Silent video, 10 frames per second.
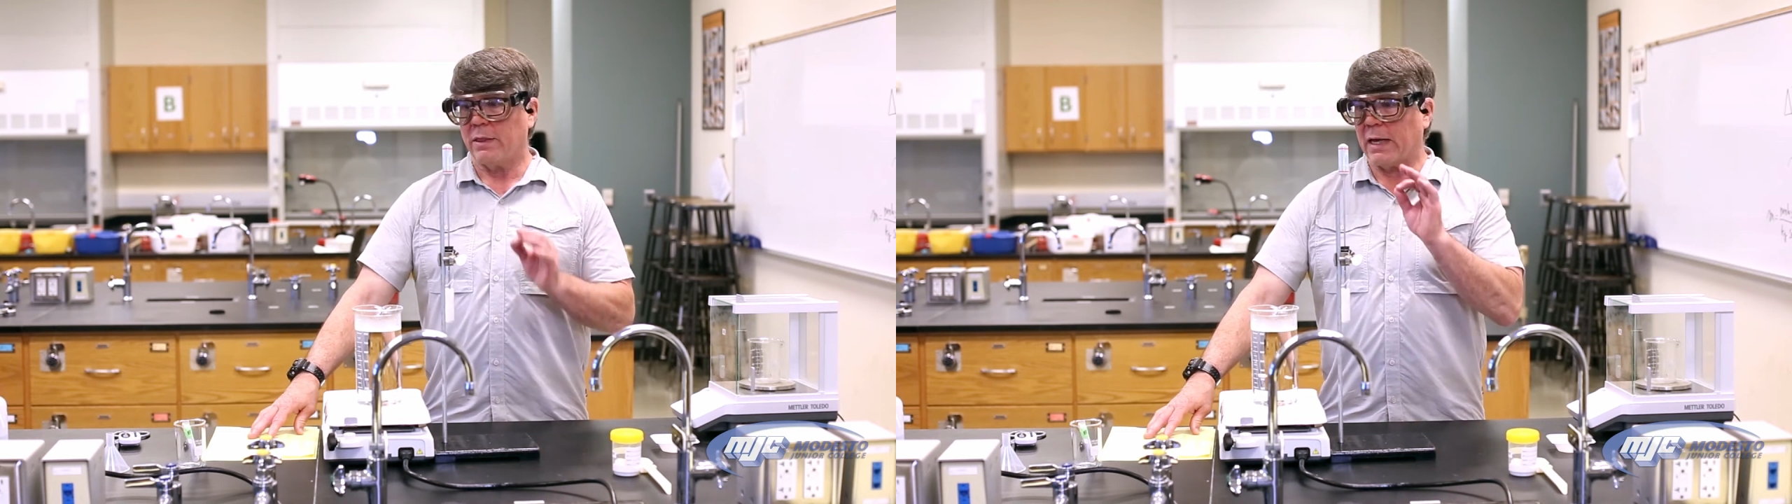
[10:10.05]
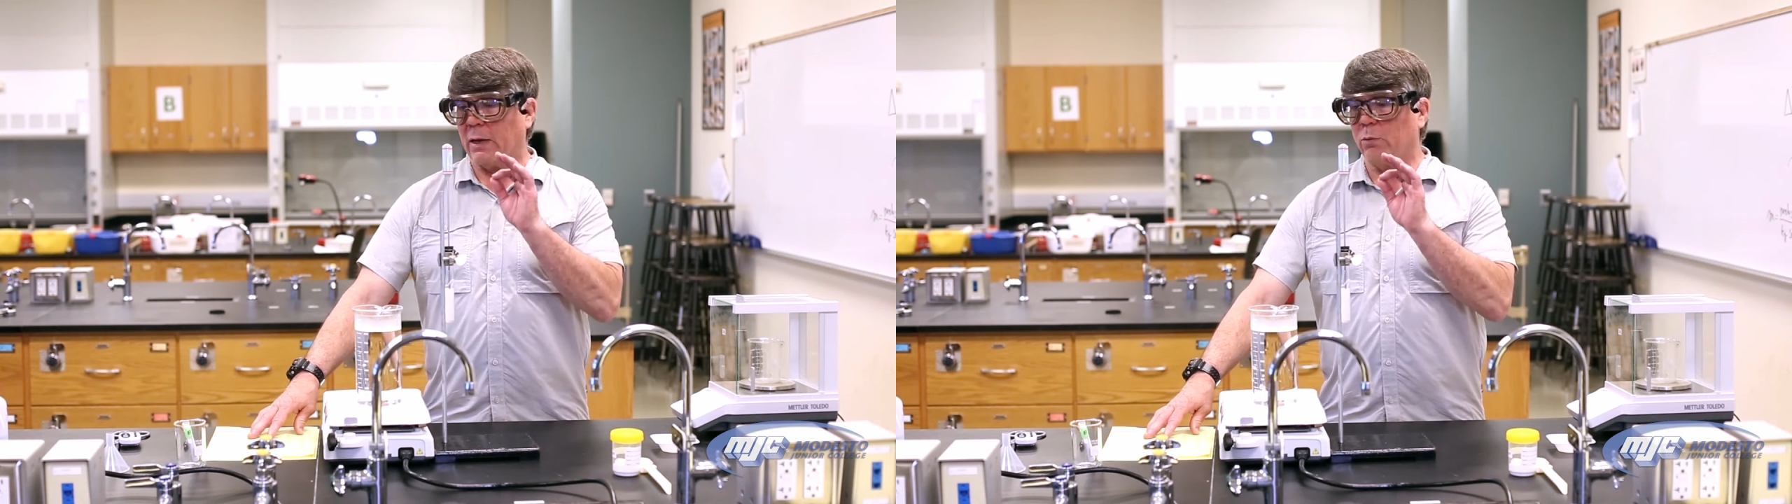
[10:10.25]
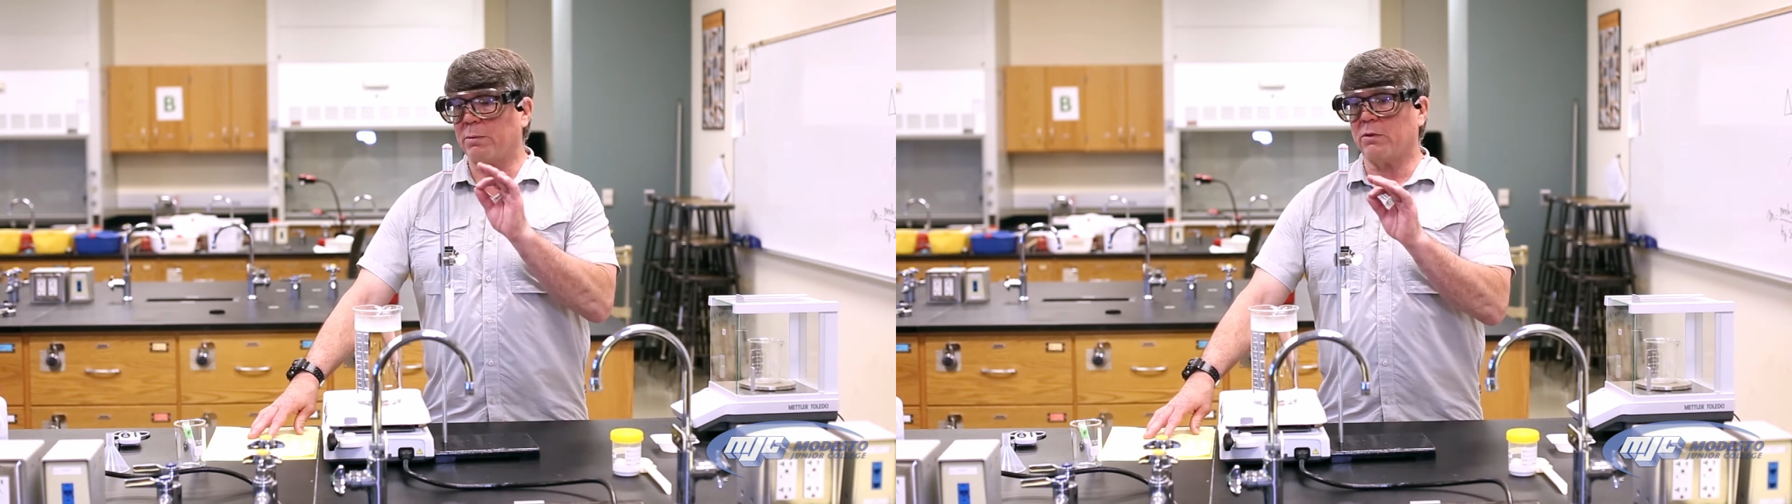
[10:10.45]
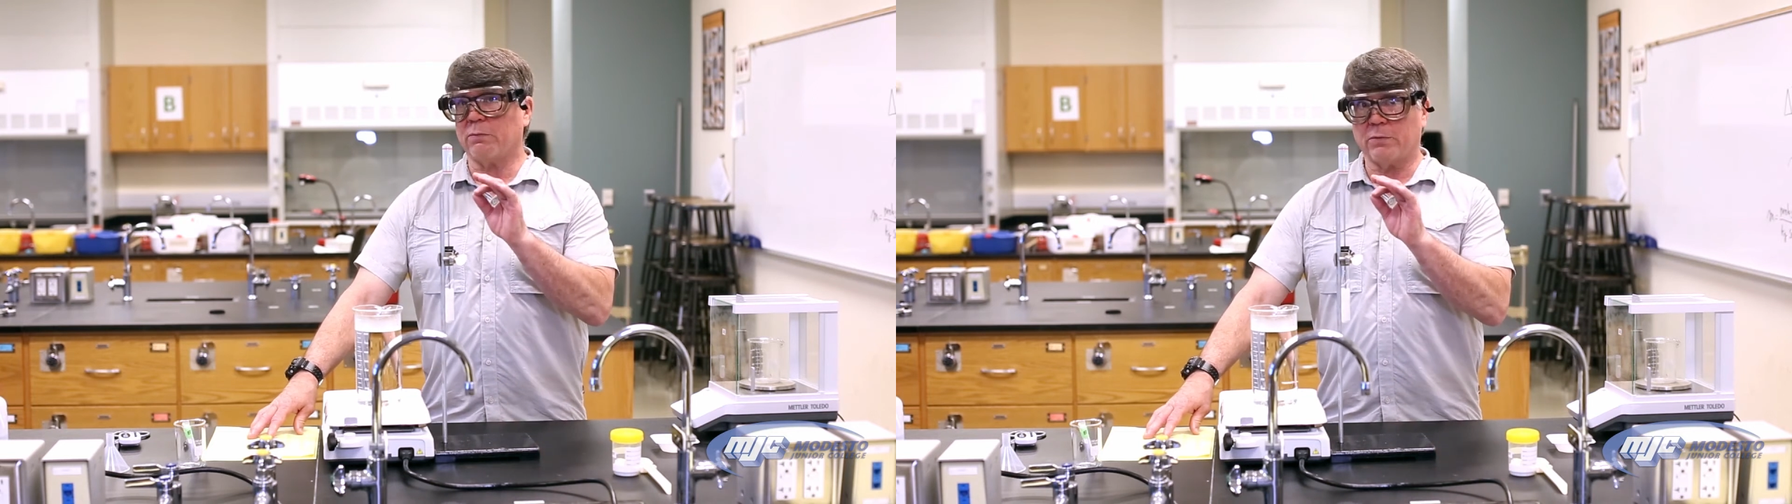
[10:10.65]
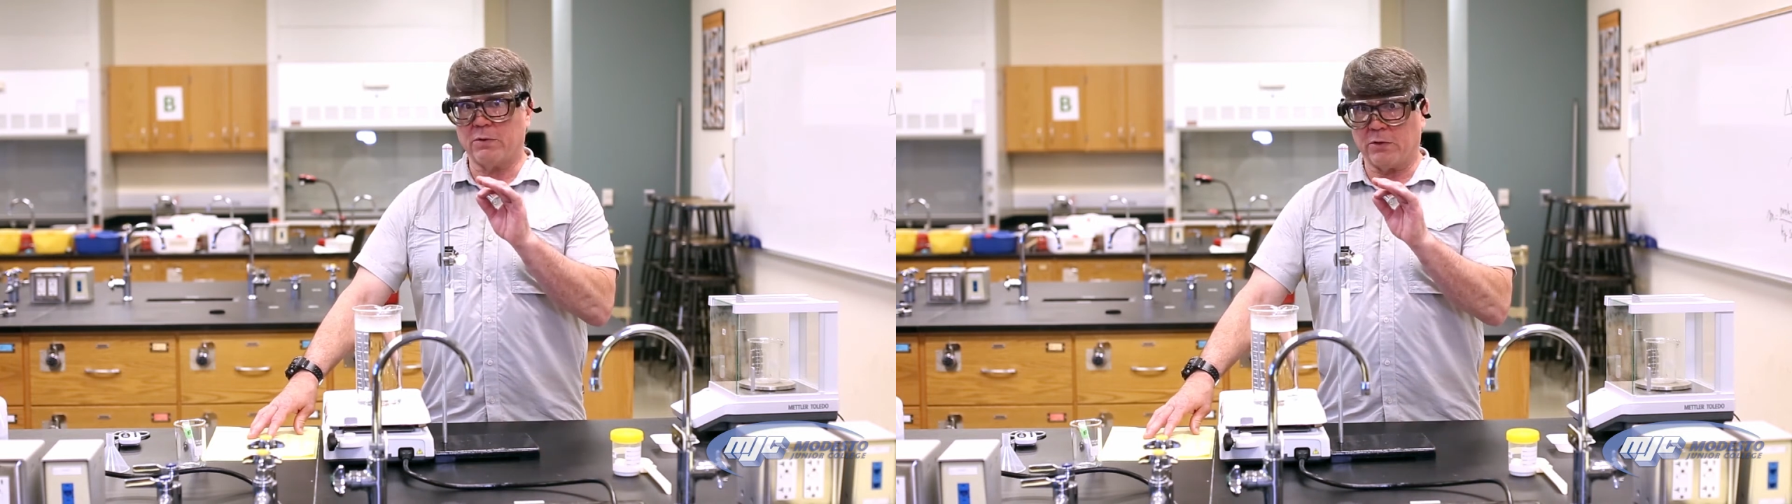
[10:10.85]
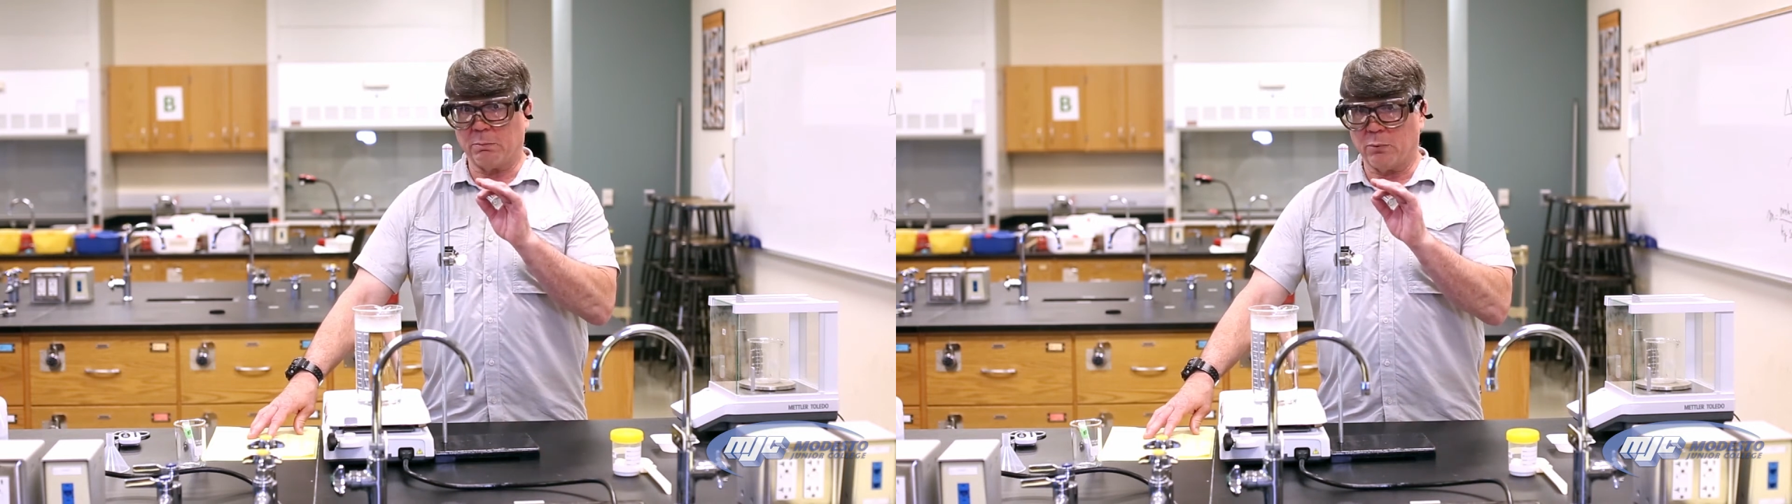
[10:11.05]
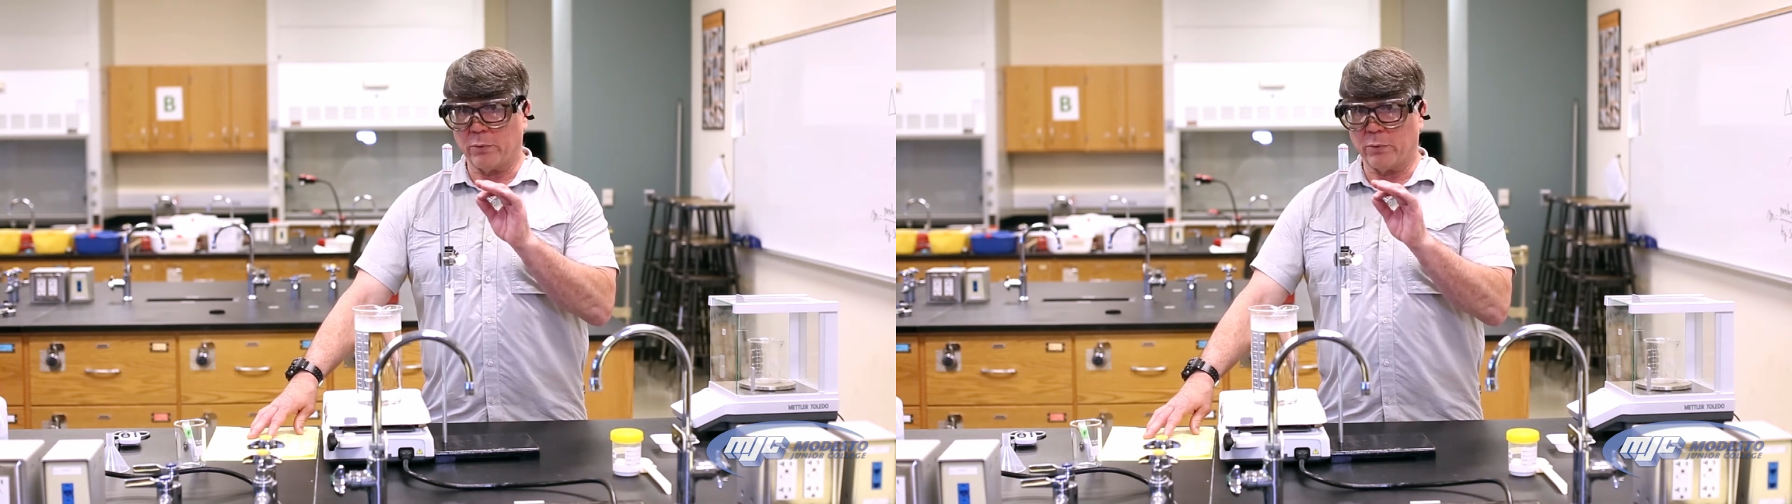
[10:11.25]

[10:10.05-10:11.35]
That will be the freezing